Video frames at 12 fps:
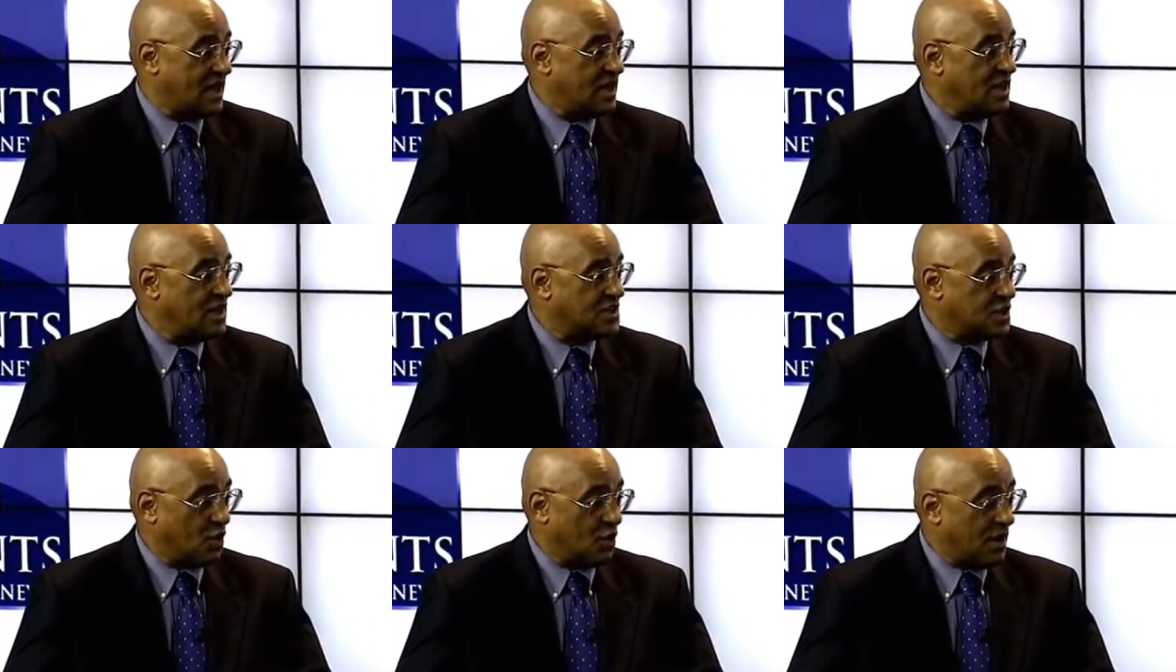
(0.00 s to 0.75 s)
Mm -hmm.
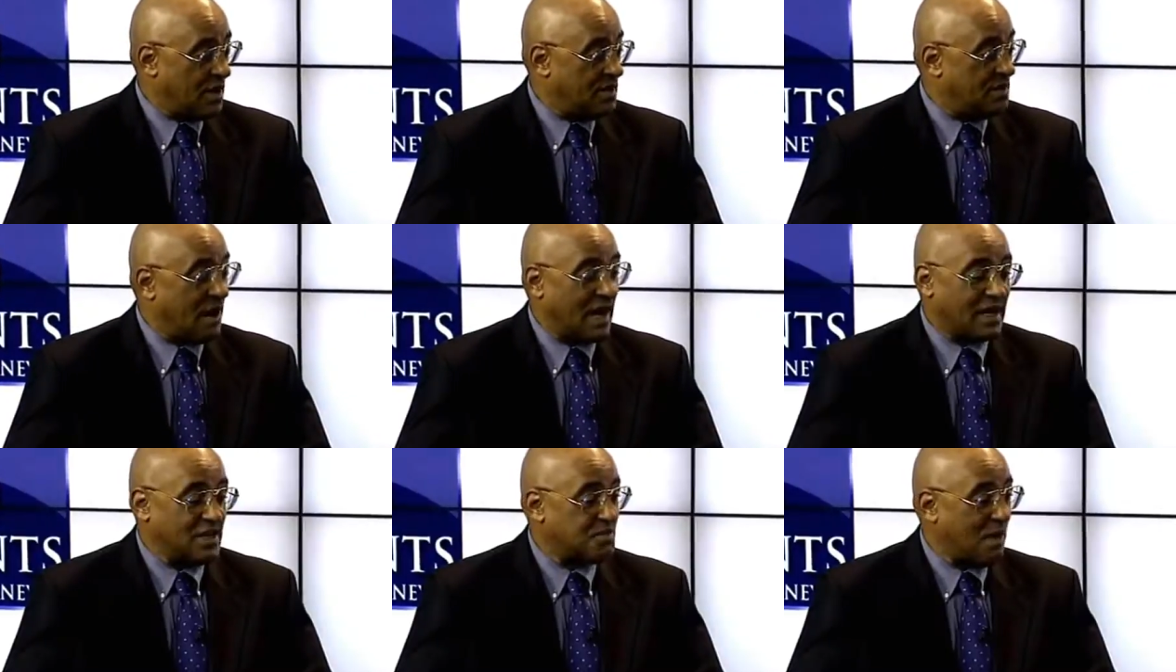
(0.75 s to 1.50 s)
So, and then I
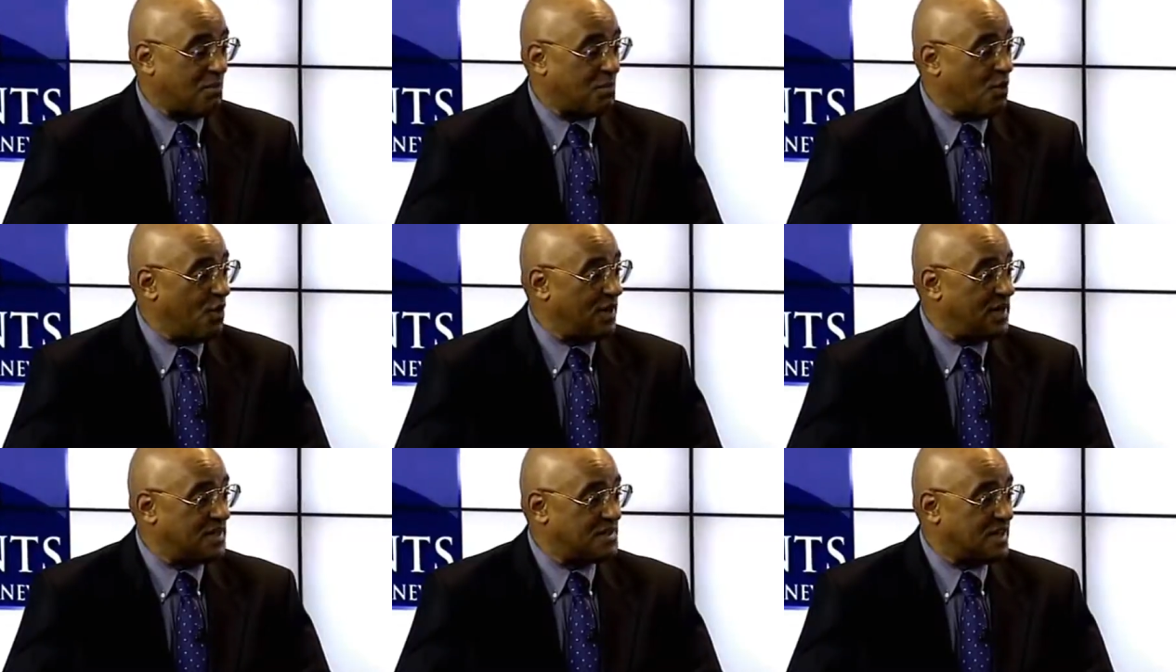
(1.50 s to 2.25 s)
guess my
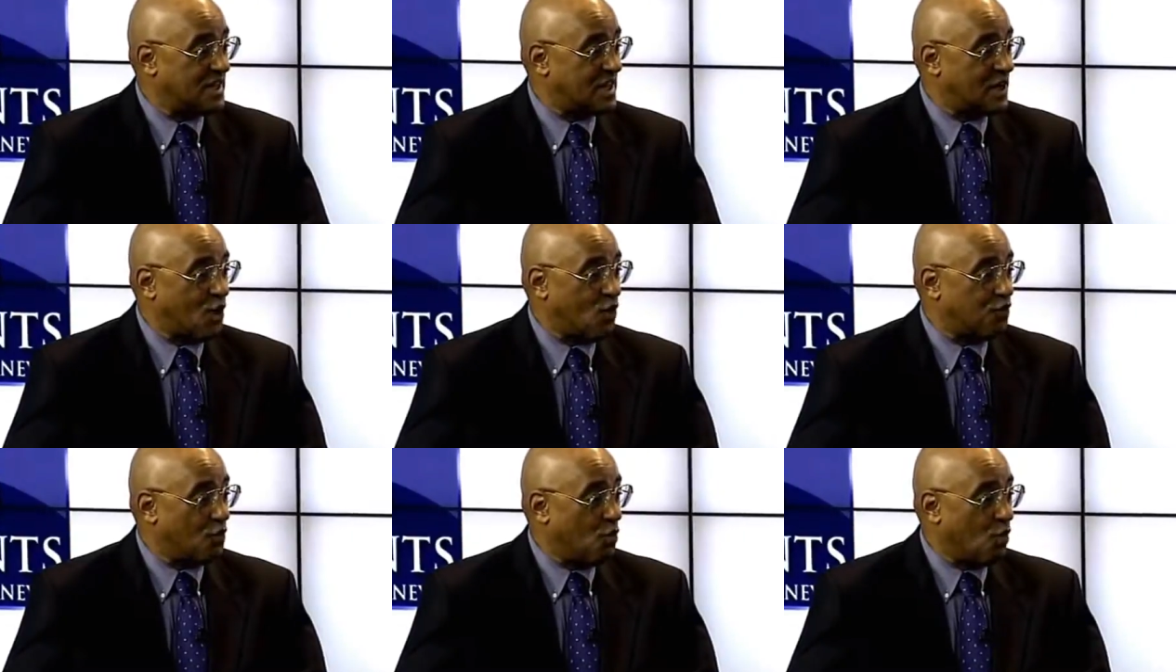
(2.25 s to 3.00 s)
point is it can
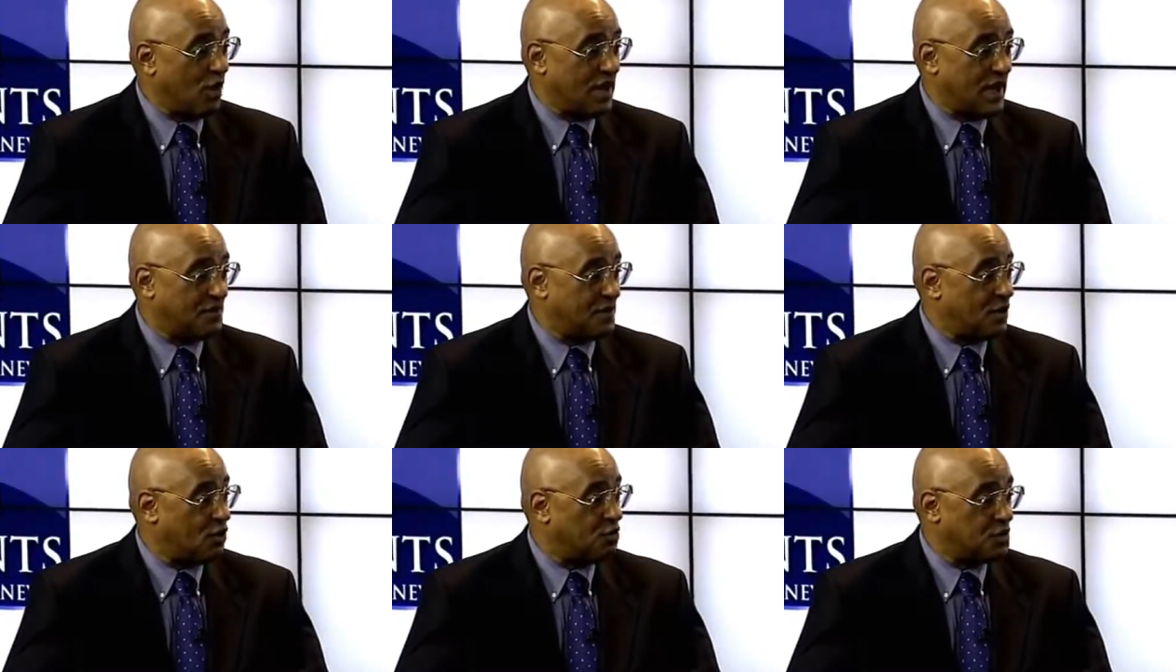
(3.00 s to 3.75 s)
go from one
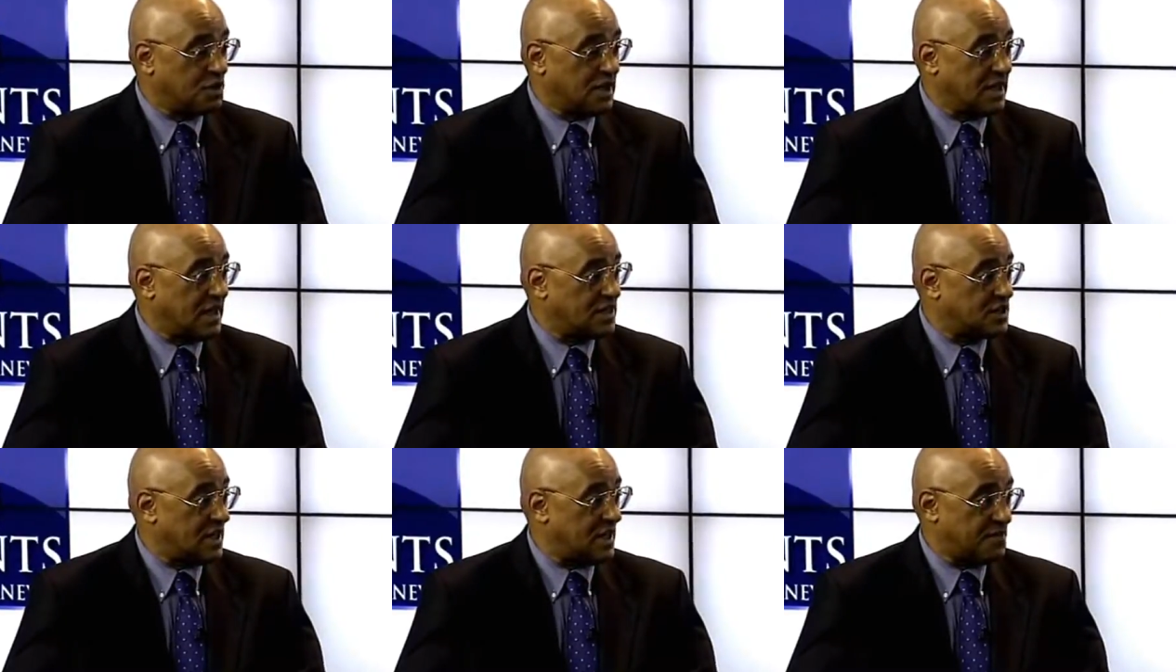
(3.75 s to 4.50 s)
ethnic group to the
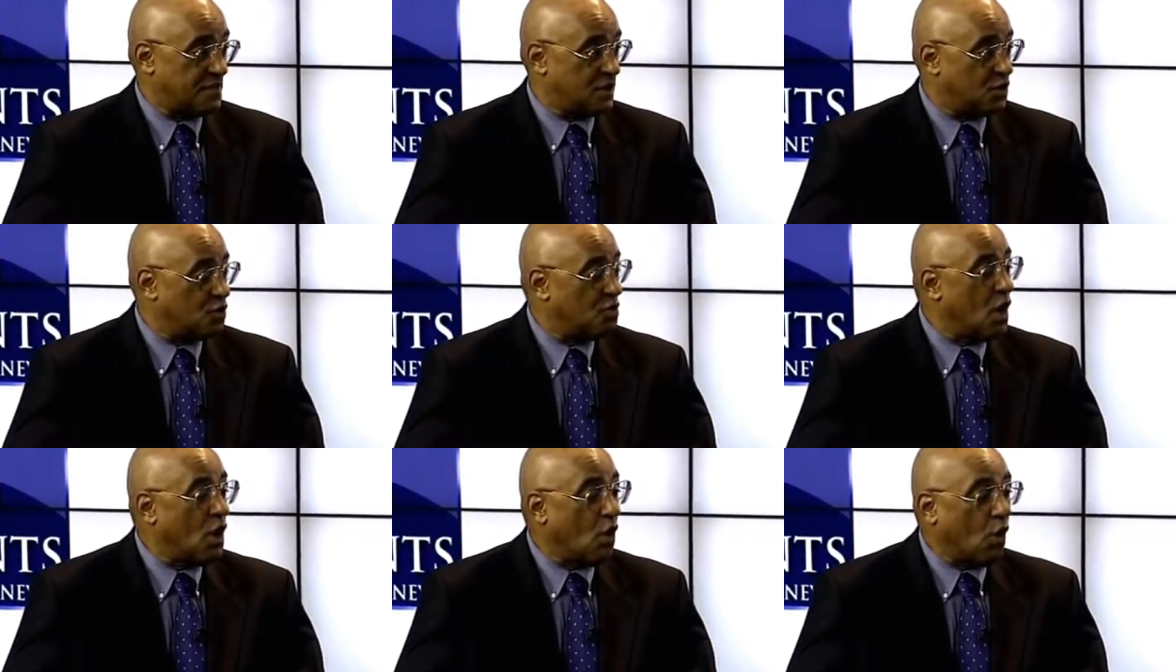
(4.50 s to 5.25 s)
next ethnic mm-hmm. group,
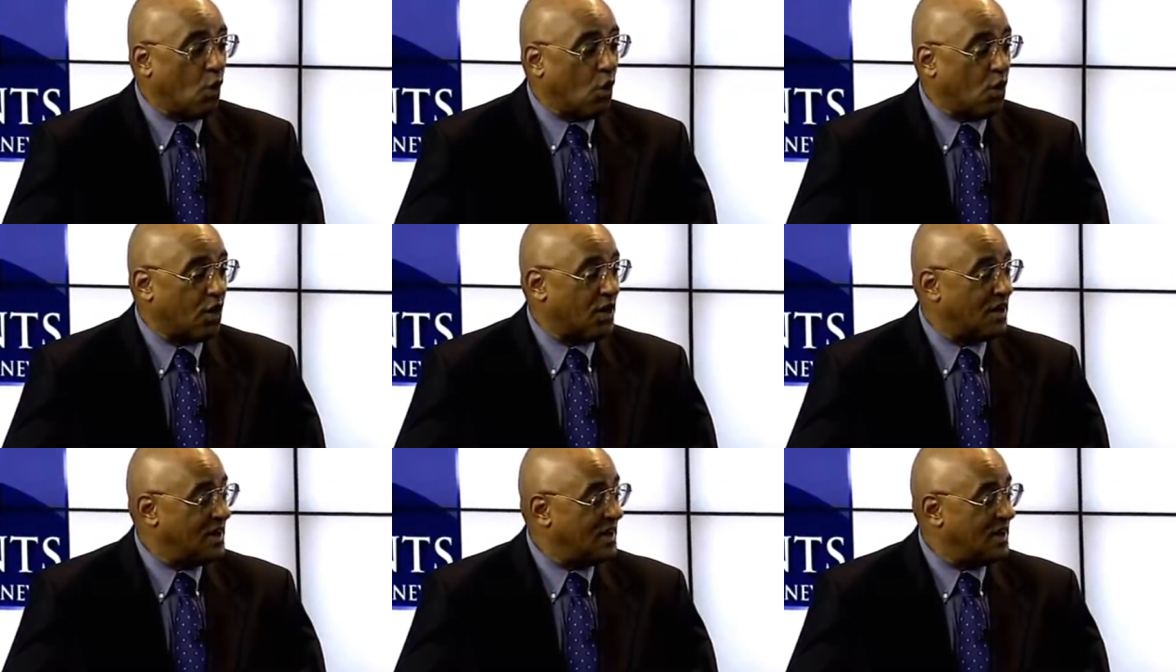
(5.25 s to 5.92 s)
or